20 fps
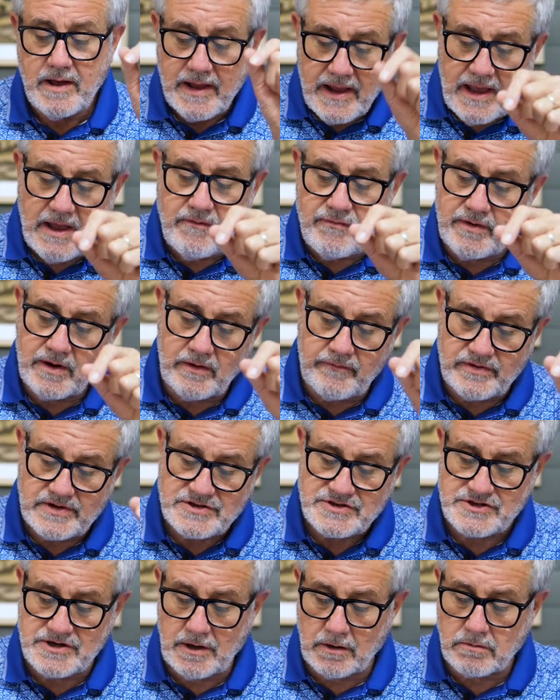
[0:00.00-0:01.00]
Even if
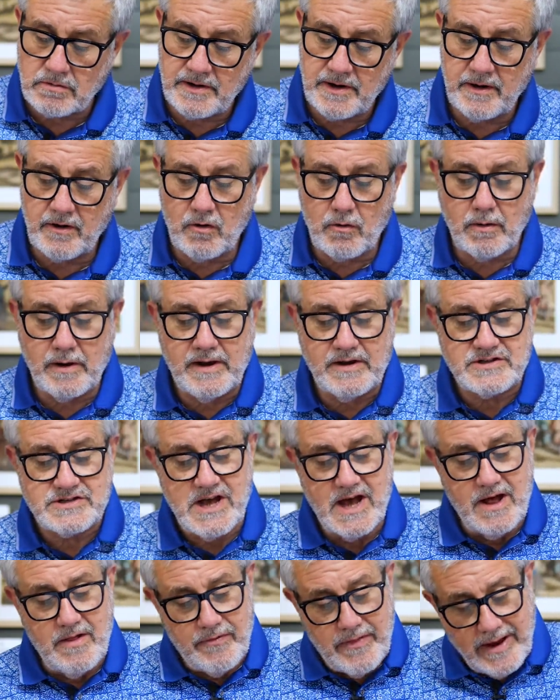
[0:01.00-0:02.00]
his children increase,
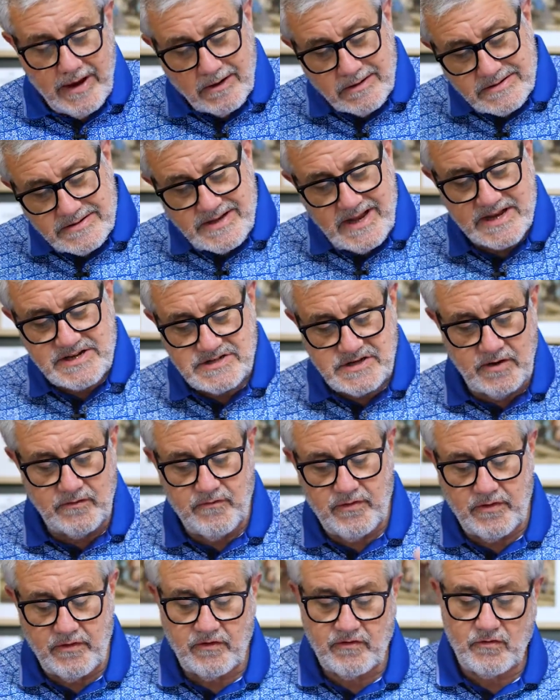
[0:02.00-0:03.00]
they are
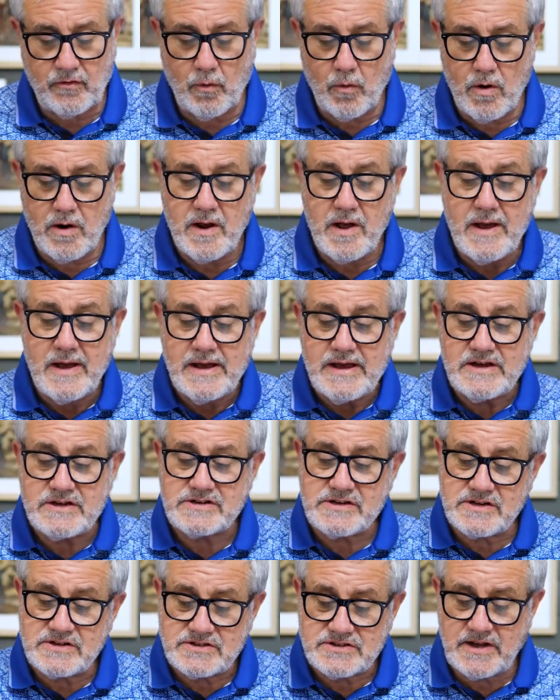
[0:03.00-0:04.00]
destined for the sword. His
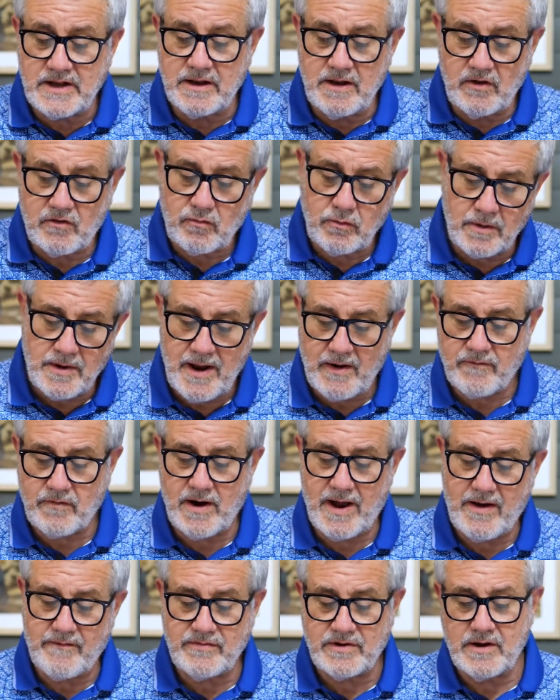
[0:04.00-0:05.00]
descendants will
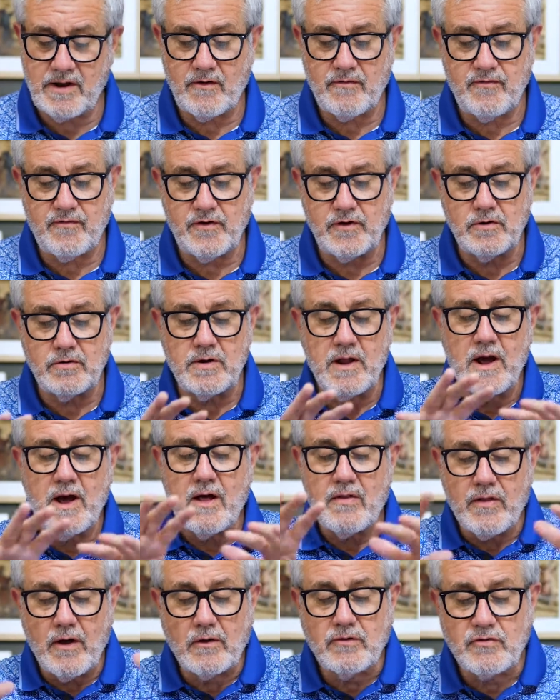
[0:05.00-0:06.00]
never have enough food.
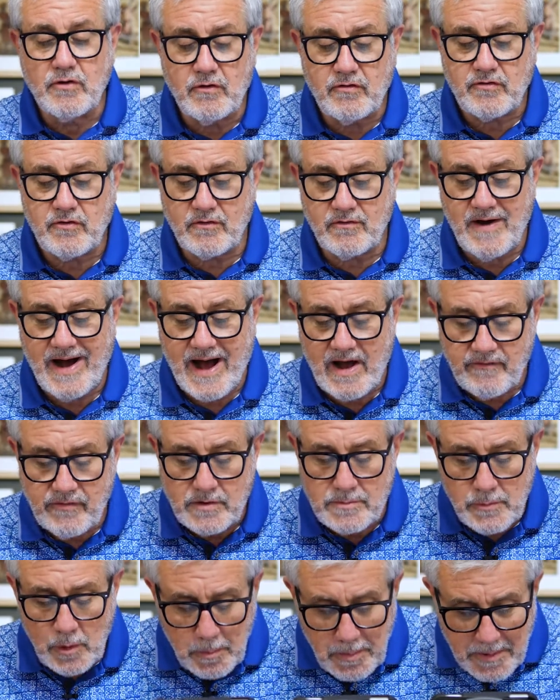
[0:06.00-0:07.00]
Those who survive
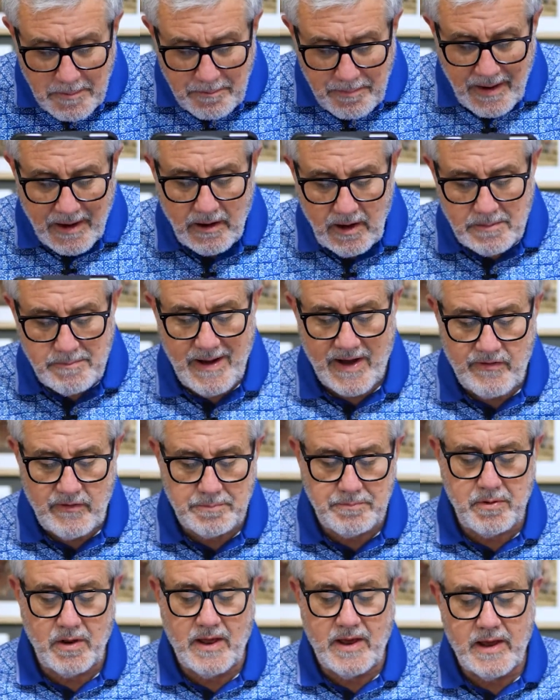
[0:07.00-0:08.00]
him will be buried by the
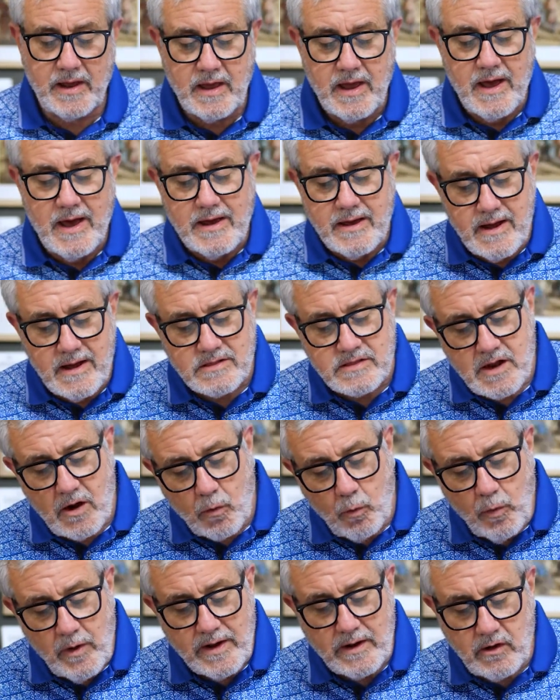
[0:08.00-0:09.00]
plague, yet
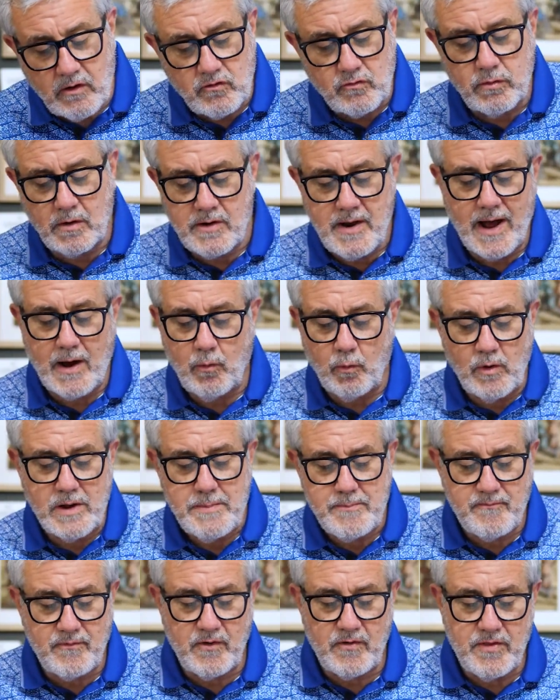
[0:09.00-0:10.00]
their widows will not
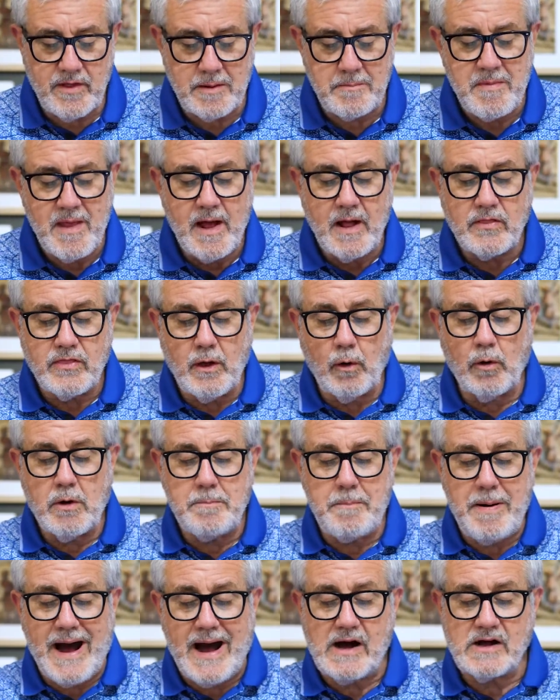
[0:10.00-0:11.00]
weep for them. Though he
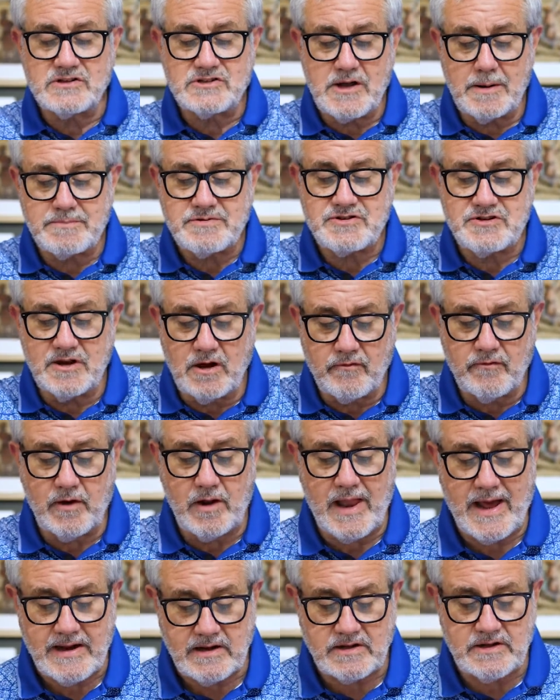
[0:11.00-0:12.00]
piles up silver
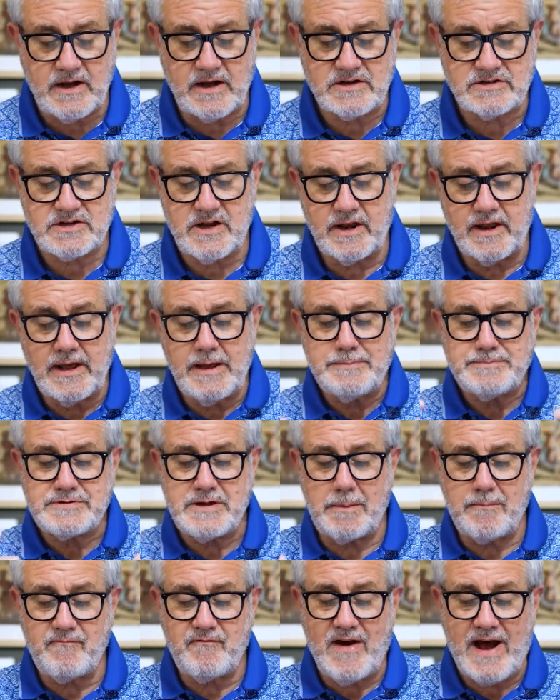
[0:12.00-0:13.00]
like dust and heaps
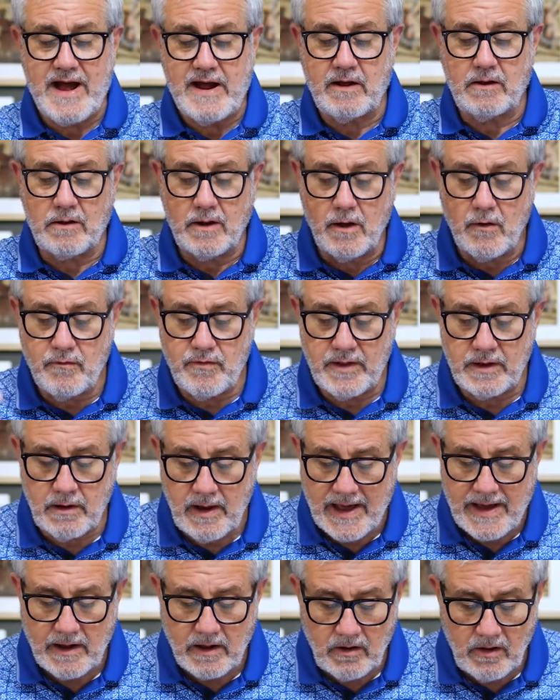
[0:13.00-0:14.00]
up fine clothing
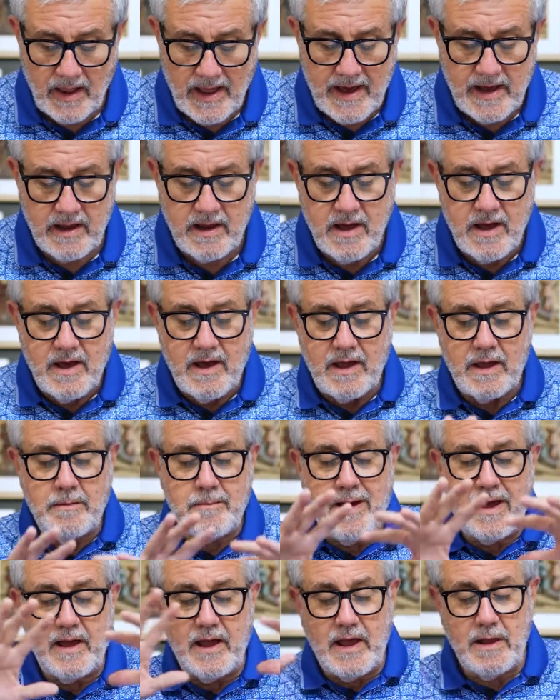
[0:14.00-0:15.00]
like clay, he
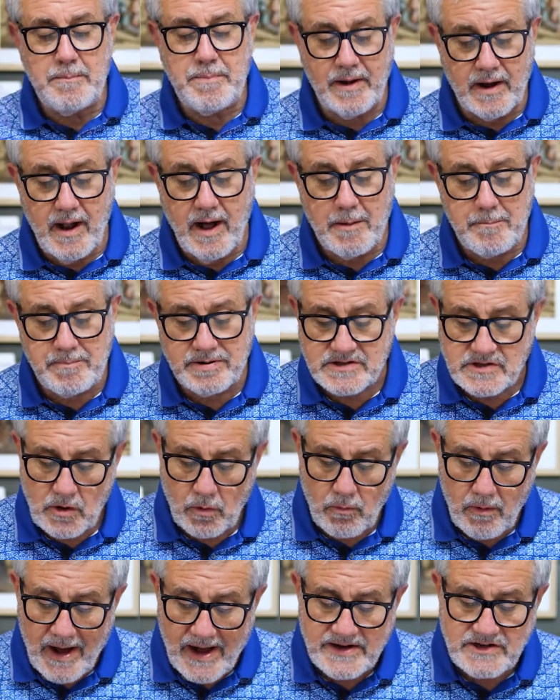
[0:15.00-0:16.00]
may heap it up, but the
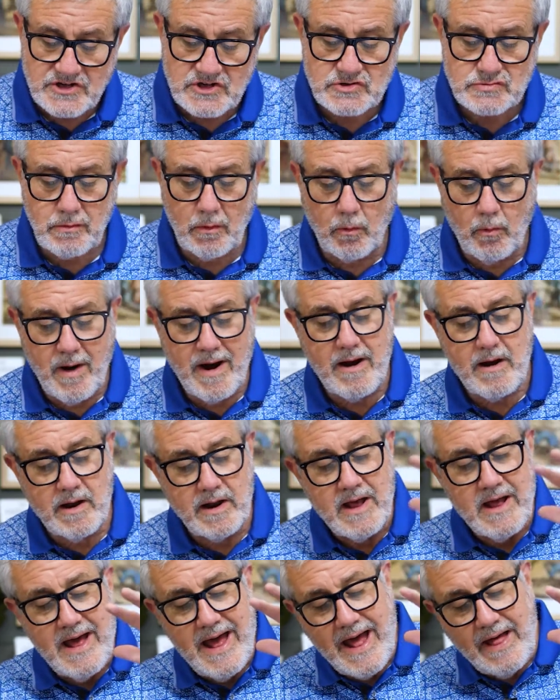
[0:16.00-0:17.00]
righteous will wear
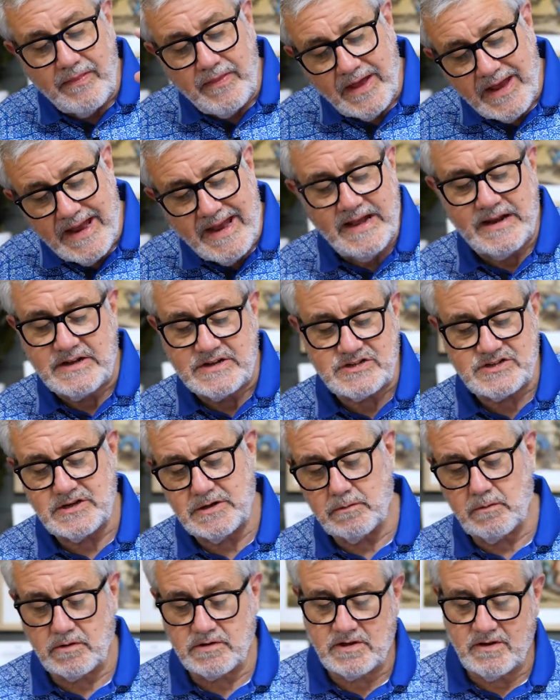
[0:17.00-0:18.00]
it, and the
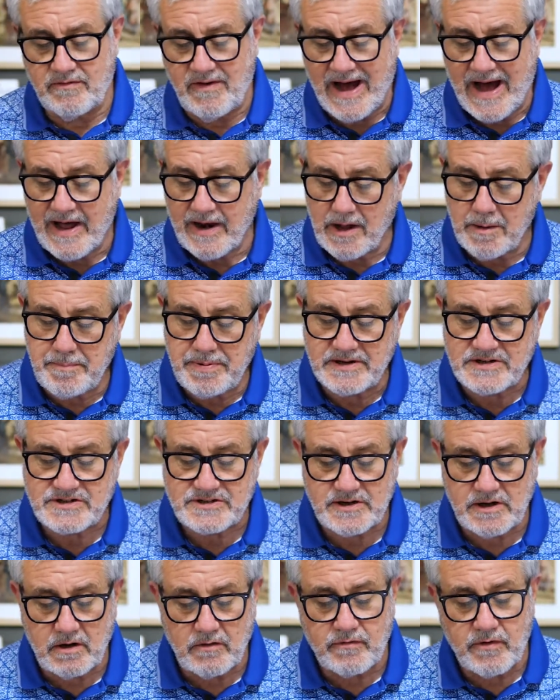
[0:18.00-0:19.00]
innocent will divide up his
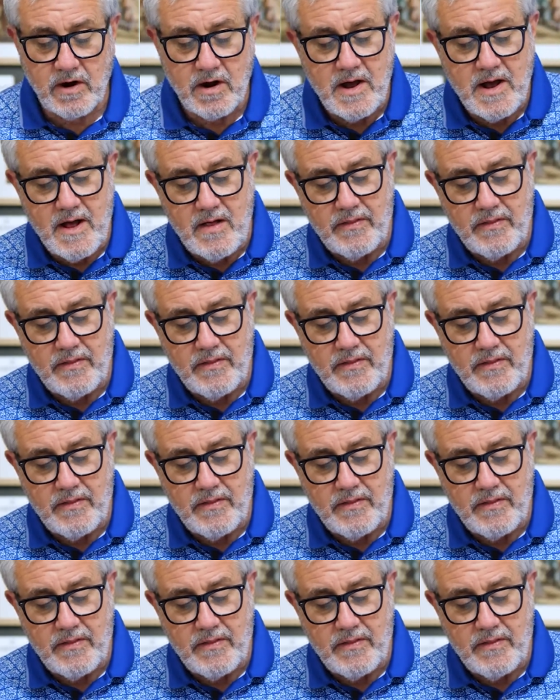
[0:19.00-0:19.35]
silver.